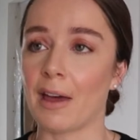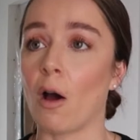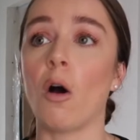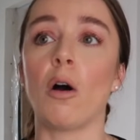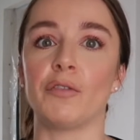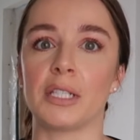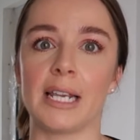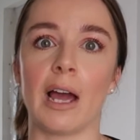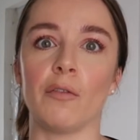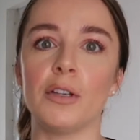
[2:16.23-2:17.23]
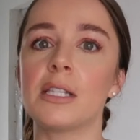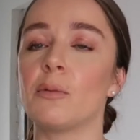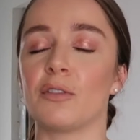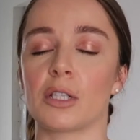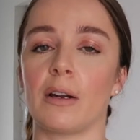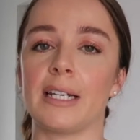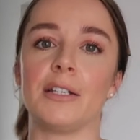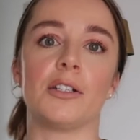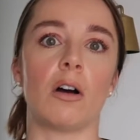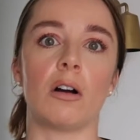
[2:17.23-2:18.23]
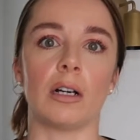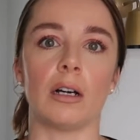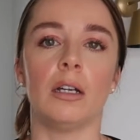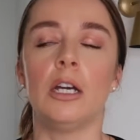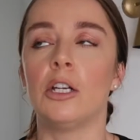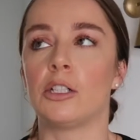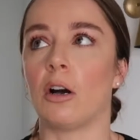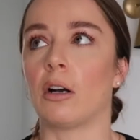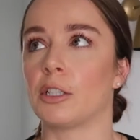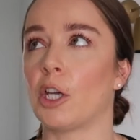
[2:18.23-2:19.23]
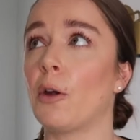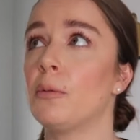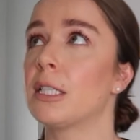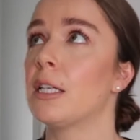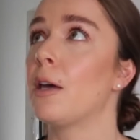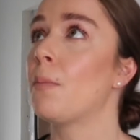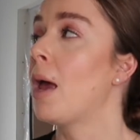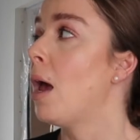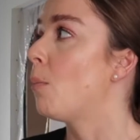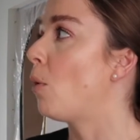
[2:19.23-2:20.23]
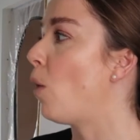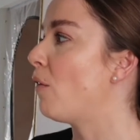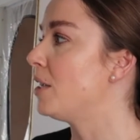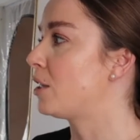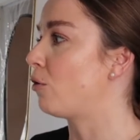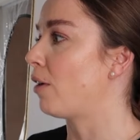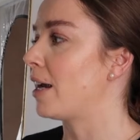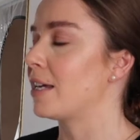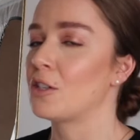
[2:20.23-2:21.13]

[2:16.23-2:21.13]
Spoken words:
There are obviously others that with slightly darker tones to them, but Wevet is great.